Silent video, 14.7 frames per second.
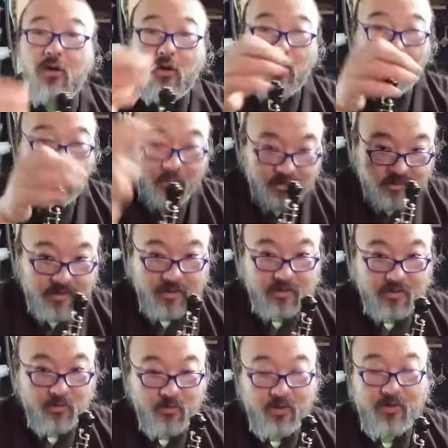always
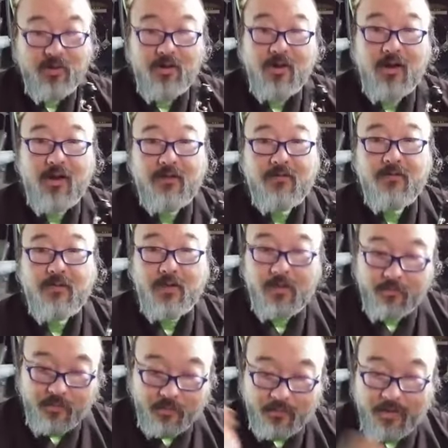take the reed off
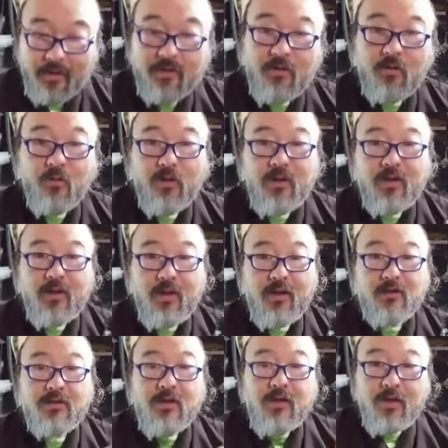and put it back in the reed
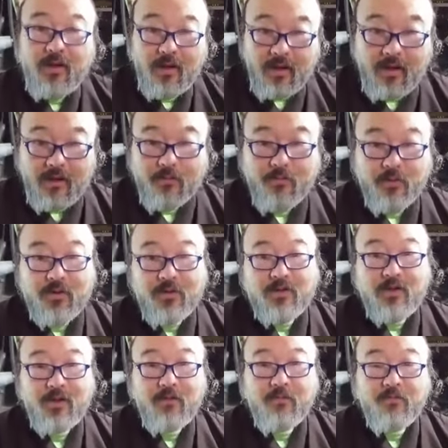case and put
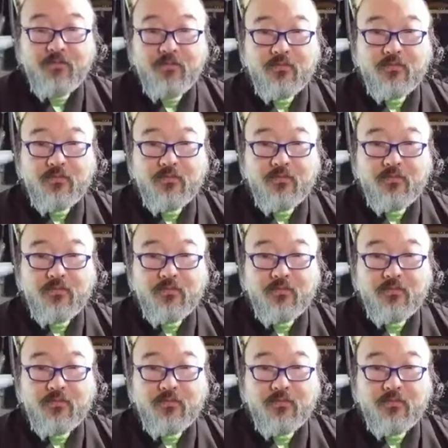it down.